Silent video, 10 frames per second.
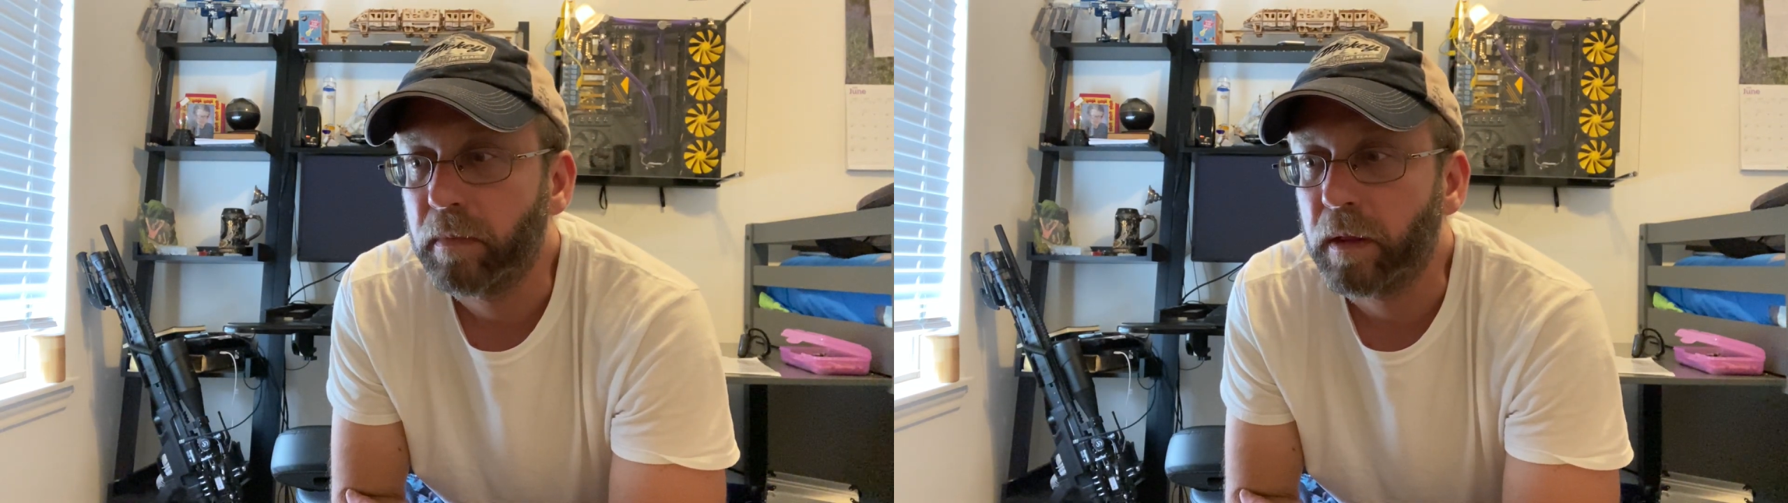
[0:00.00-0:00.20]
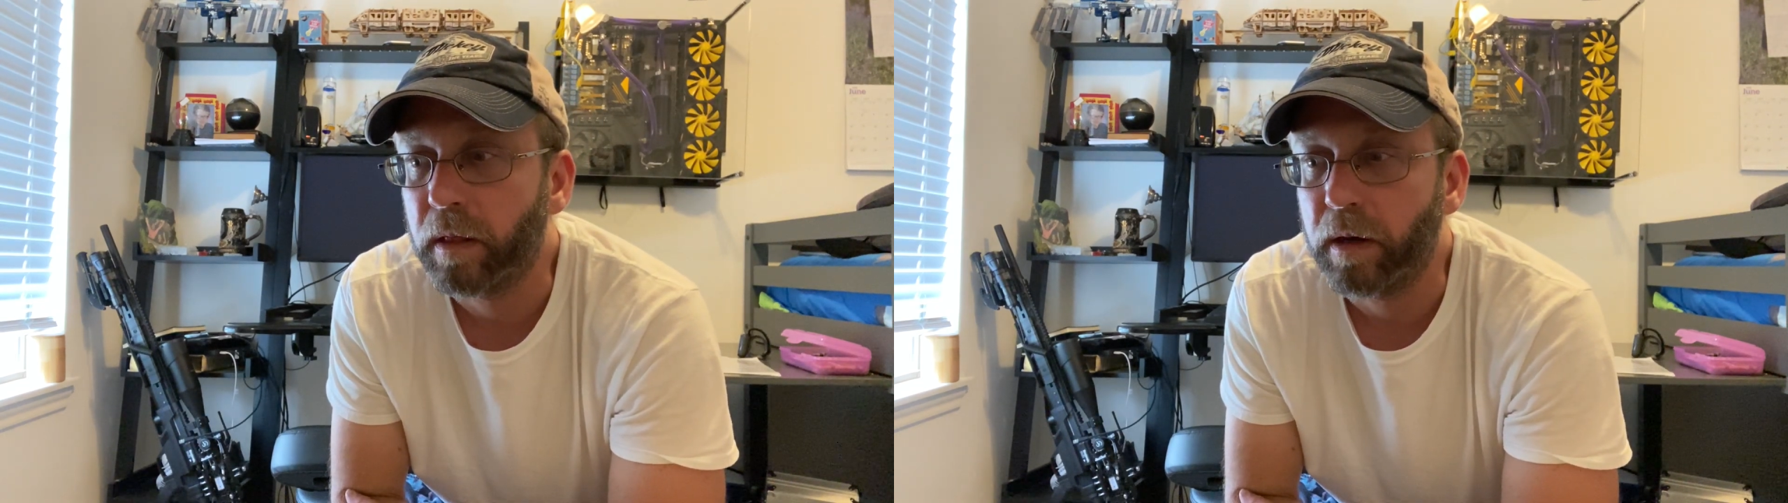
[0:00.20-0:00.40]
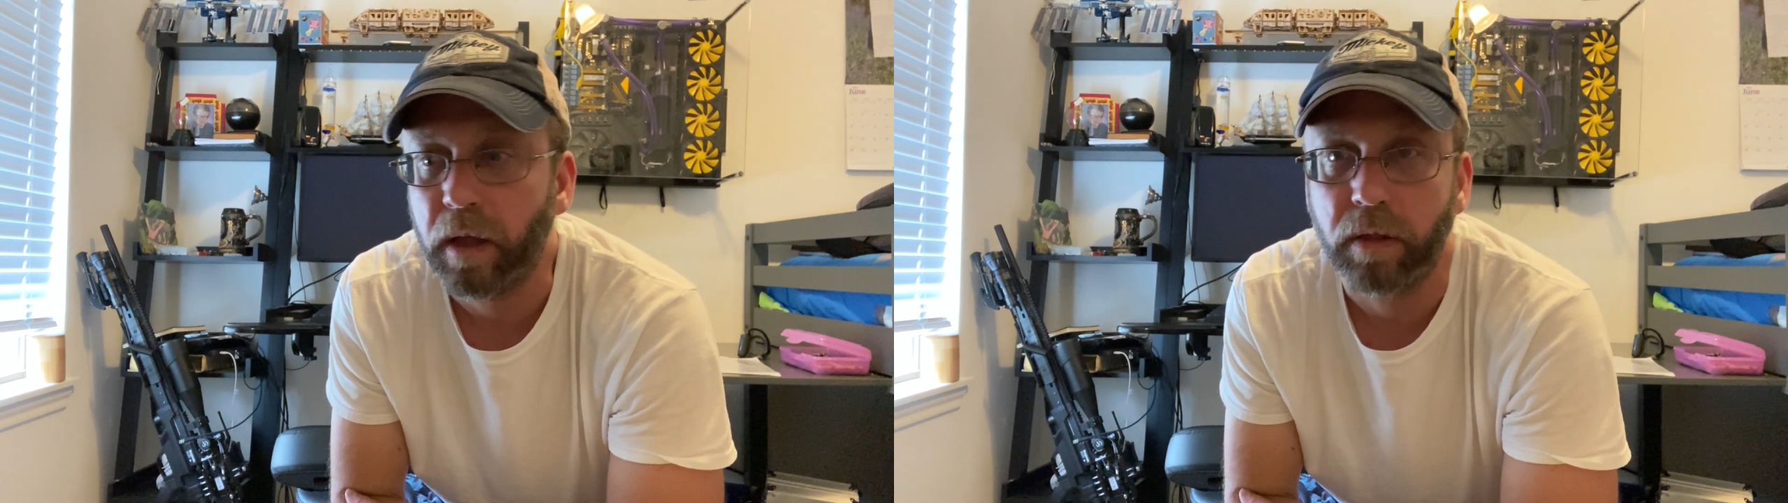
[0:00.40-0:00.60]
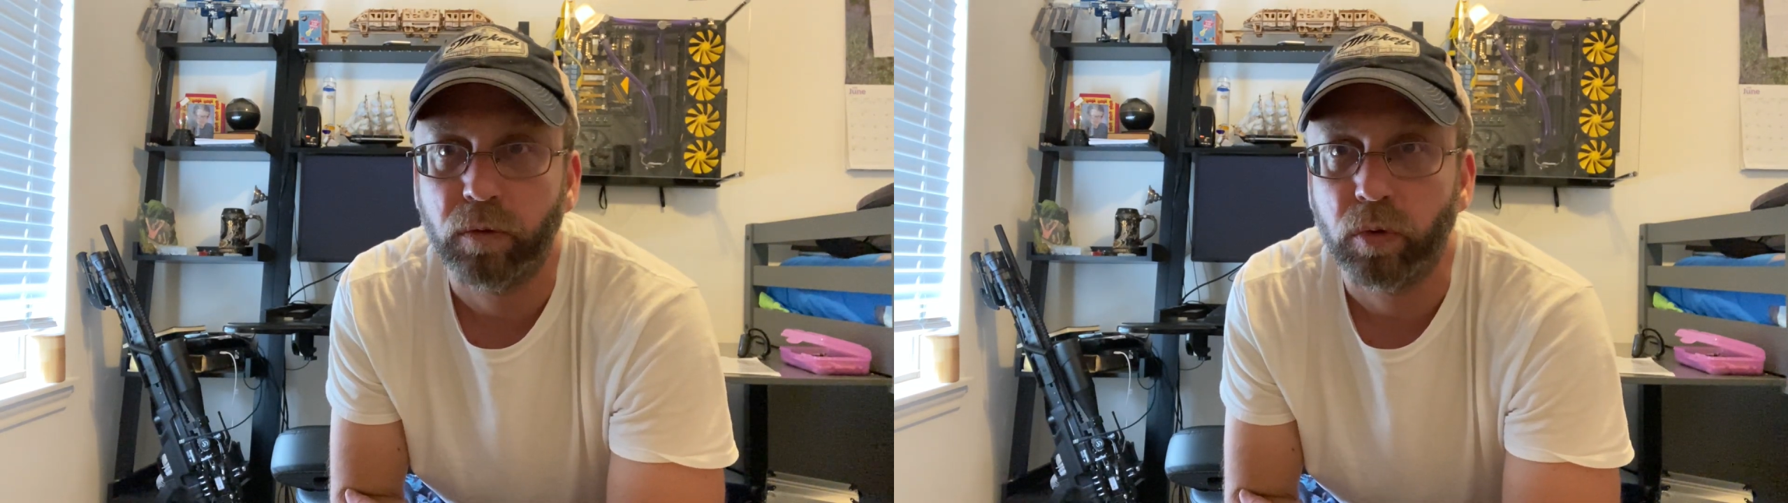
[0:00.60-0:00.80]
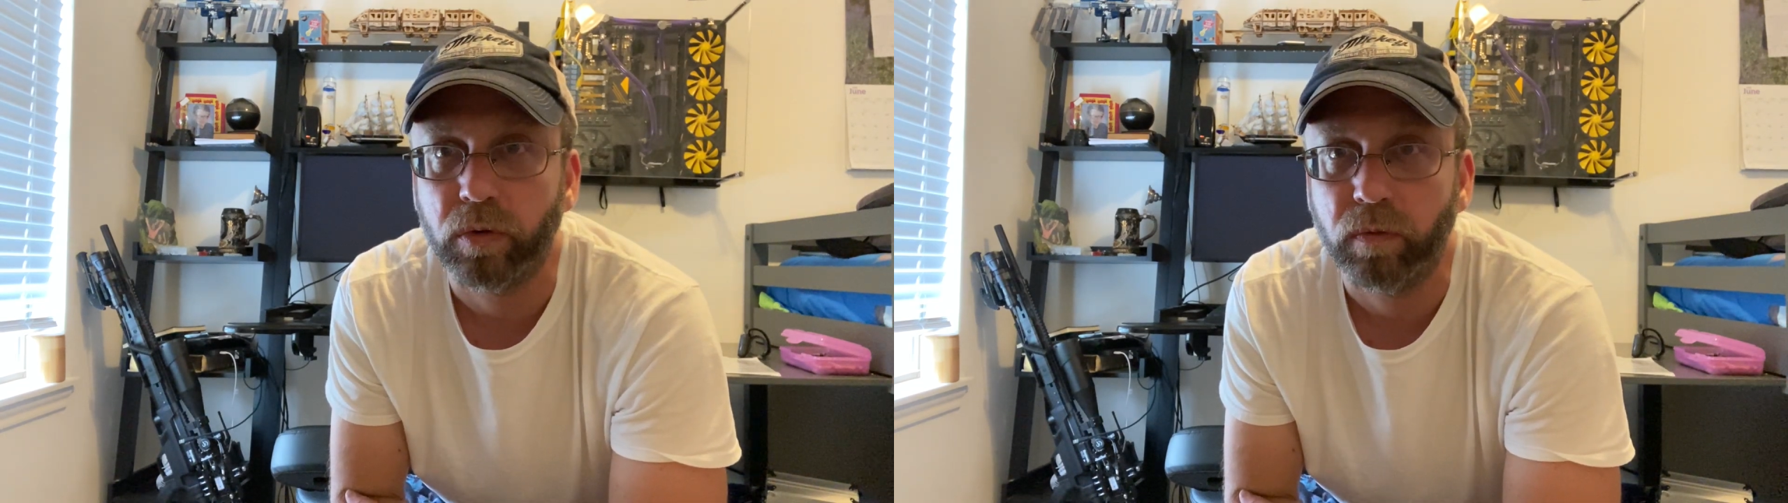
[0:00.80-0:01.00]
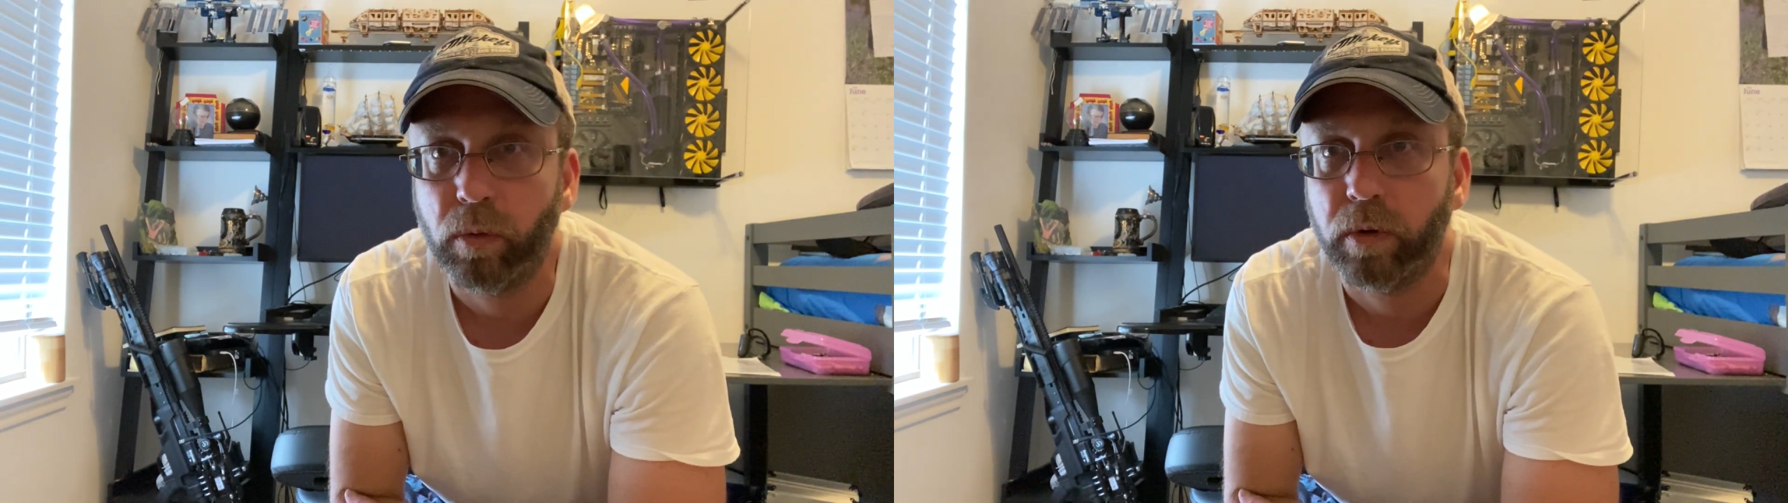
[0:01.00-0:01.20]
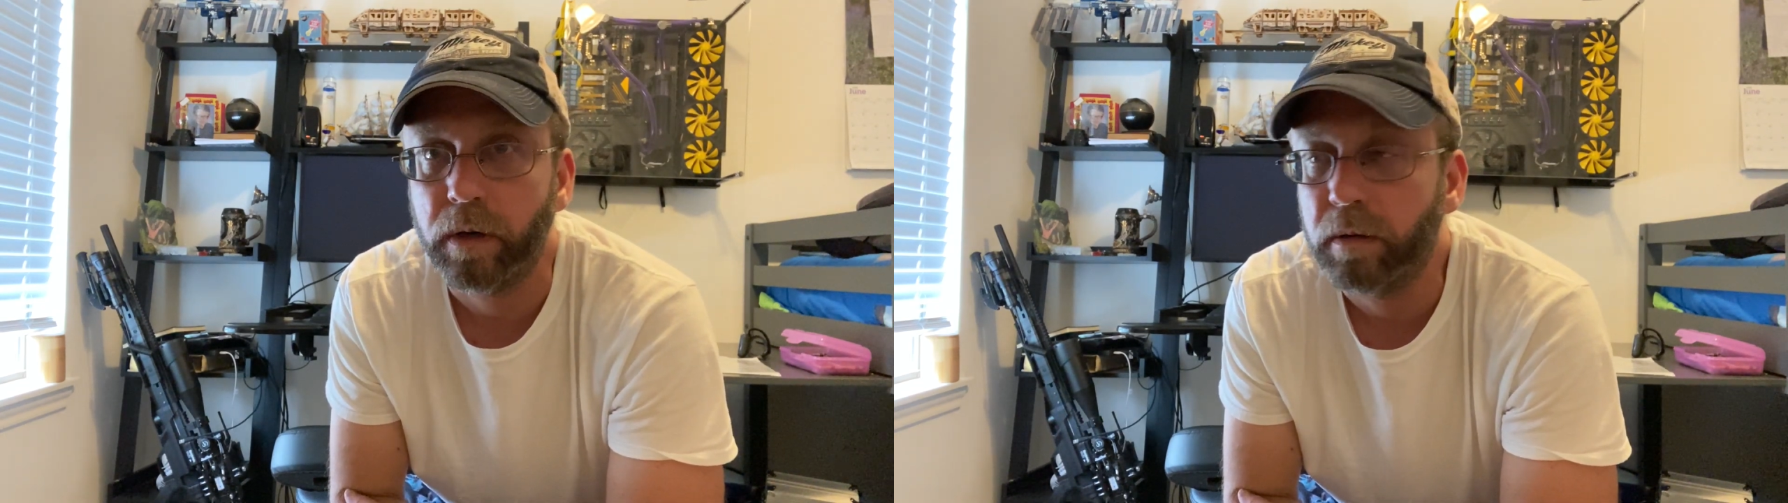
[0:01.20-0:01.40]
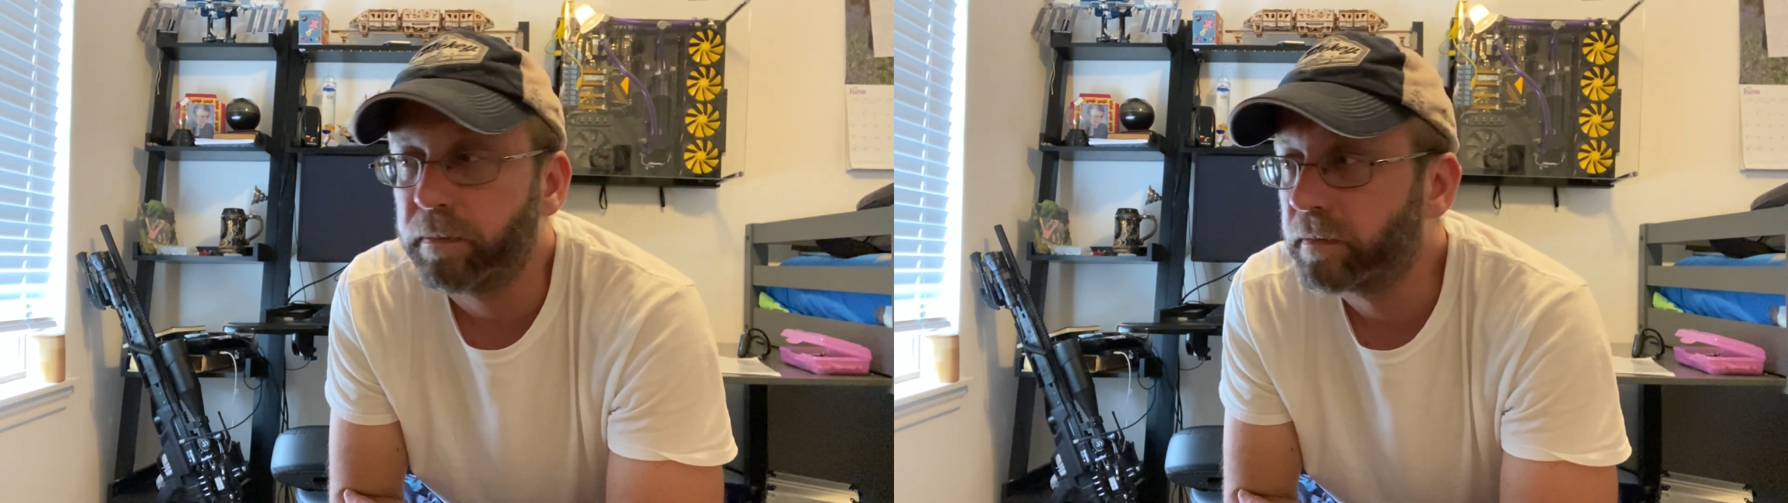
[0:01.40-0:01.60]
the death of George Floyd.